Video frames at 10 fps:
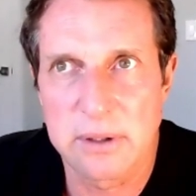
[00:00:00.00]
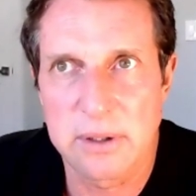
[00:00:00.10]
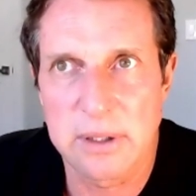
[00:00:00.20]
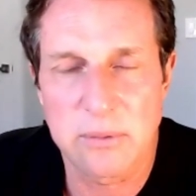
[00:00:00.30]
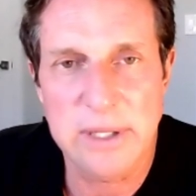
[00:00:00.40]

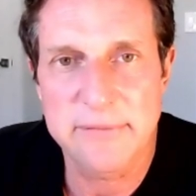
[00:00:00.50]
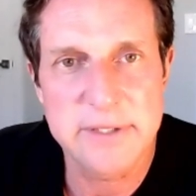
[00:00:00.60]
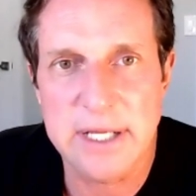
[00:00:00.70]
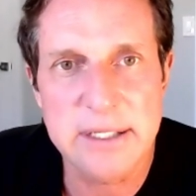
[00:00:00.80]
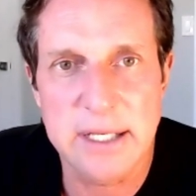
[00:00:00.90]
look, we haven't
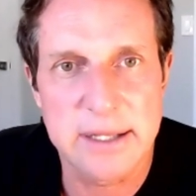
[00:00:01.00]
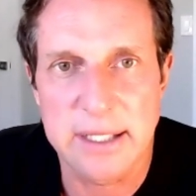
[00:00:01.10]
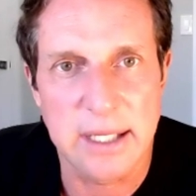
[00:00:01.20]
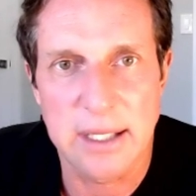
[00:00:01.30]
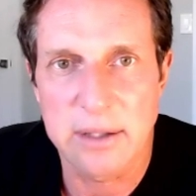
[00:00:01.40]
done anything
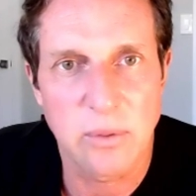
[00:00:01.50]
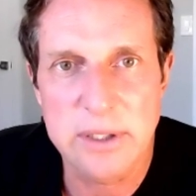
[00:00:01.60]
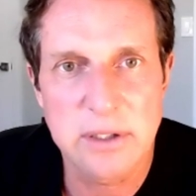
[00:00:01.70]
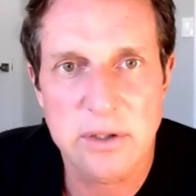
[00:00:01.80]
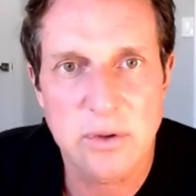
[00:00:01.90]
yet. Like, why are you
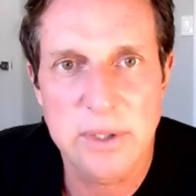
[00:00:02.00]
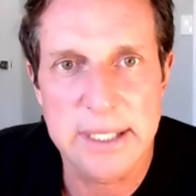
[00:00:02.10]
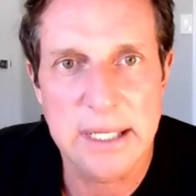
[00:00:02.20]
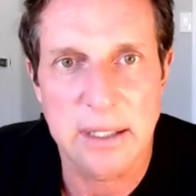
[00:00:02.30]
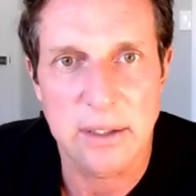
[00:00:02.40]
going to quit
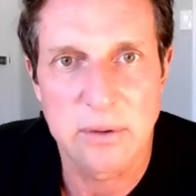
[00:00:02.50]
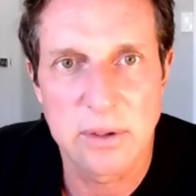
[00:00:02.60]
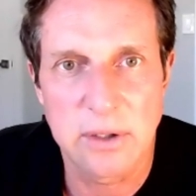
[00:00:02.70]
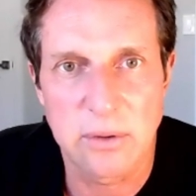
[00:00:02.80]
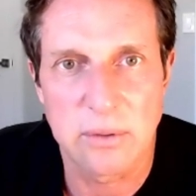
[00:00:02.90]
now? Like, you
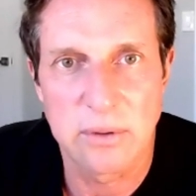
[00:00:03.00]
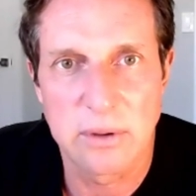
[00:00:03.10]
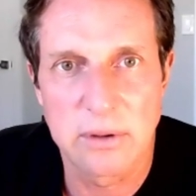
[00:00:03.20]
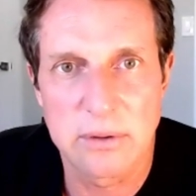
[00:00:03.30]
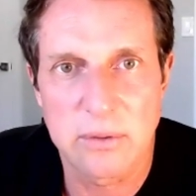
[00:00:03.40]
know,
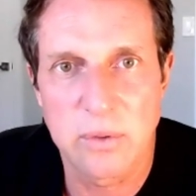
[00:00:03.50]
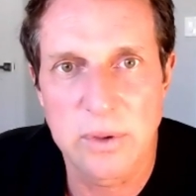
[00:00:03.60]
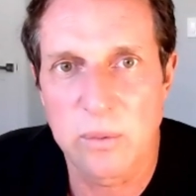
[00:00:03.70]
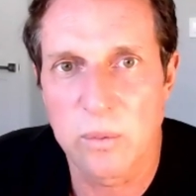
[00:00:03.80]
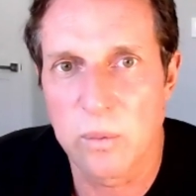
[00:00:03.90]

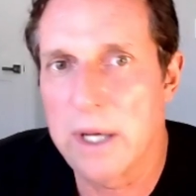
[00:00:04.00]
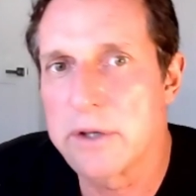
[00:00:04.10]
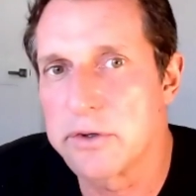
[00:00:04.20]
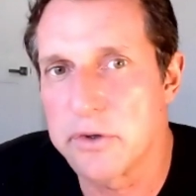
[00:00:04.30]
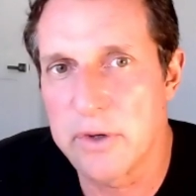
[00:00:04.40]
quit while
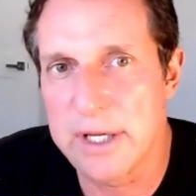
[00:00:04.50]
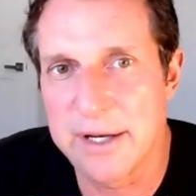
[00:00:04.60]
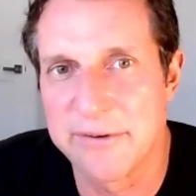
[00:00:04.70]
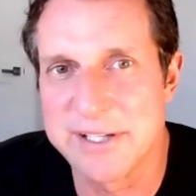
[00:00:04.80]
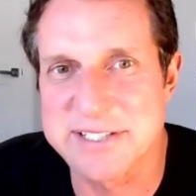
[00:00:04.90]
you're doing it if it's